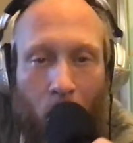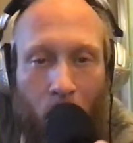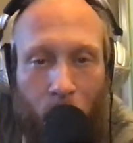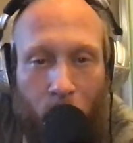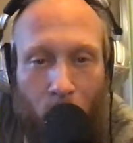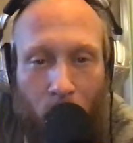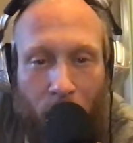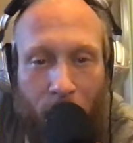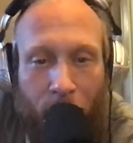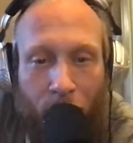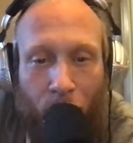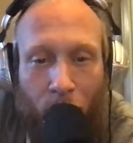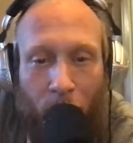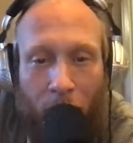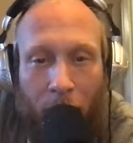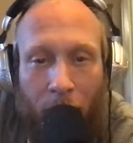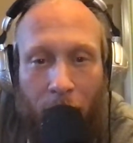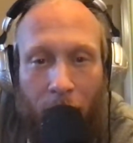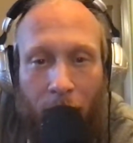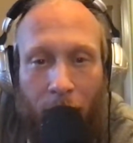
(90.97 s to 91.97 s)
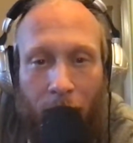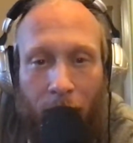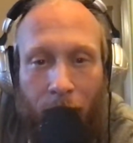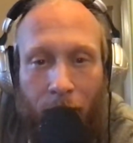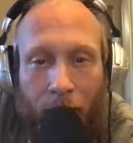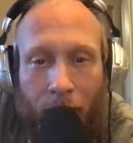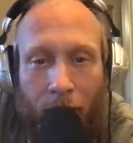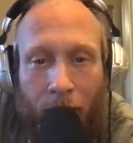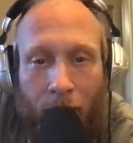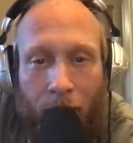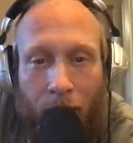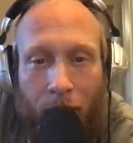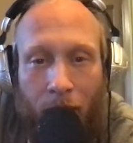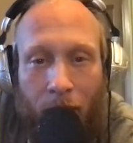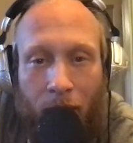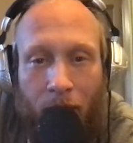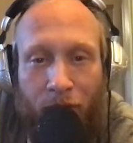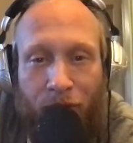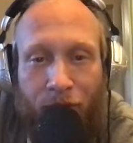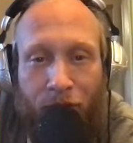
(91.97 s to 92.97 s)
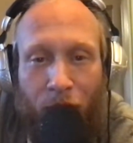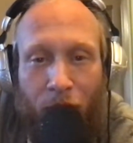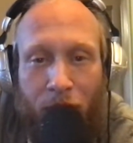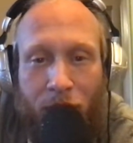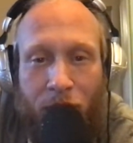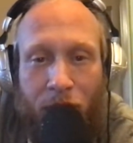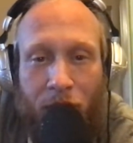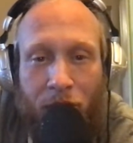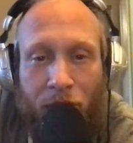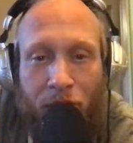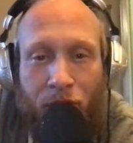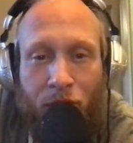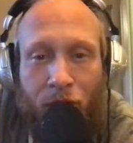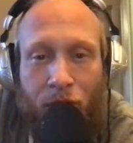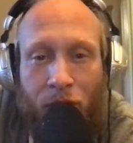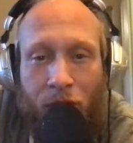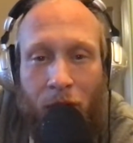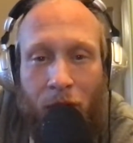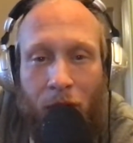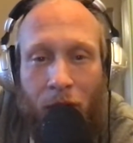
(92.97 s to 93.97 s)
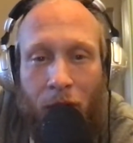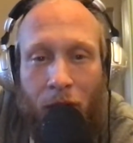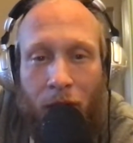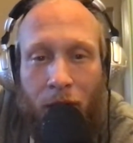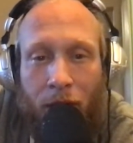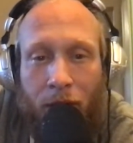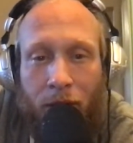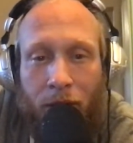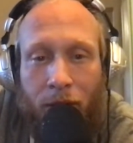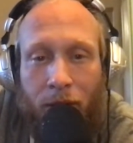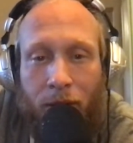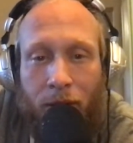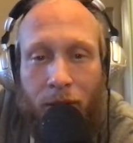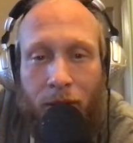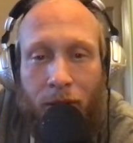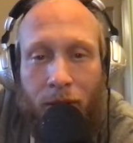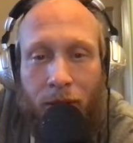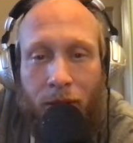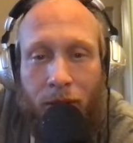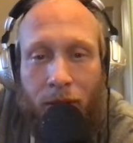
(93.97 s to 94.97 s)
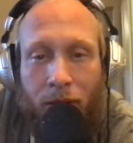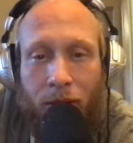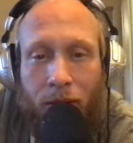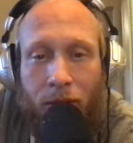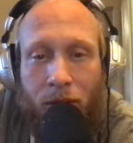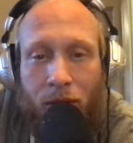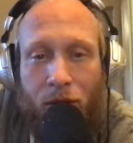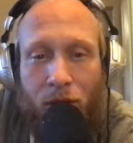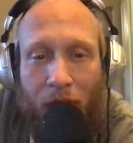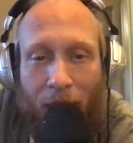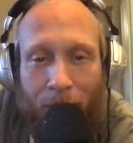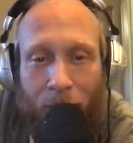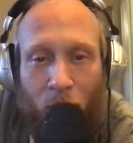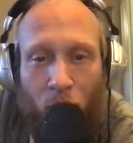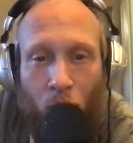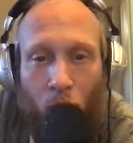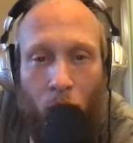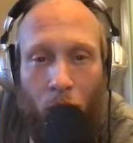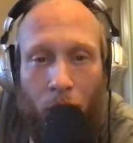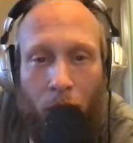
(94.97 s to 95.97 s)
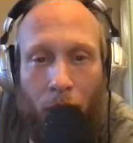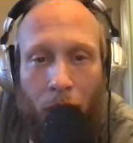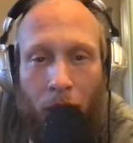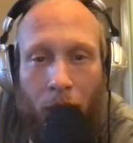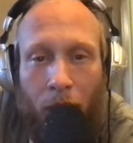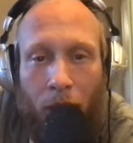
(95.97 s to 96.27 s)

Book 3, The Frontier Star, Chapter 1.